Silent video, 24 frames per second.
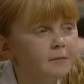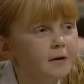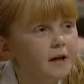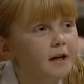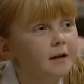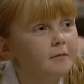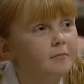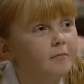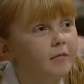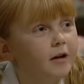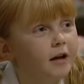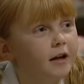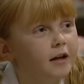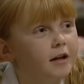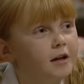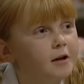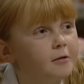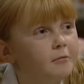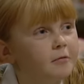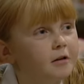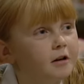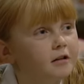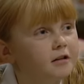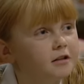meet me,
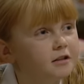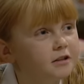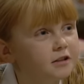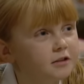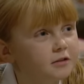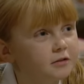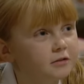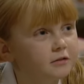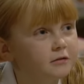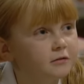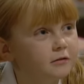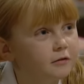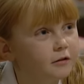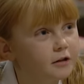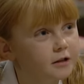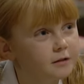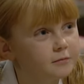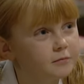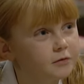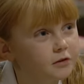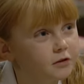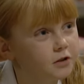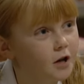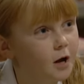can we go do some
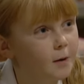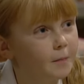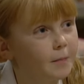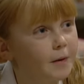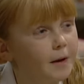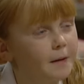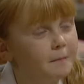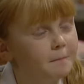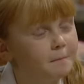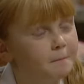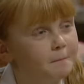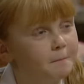Christmas shopping?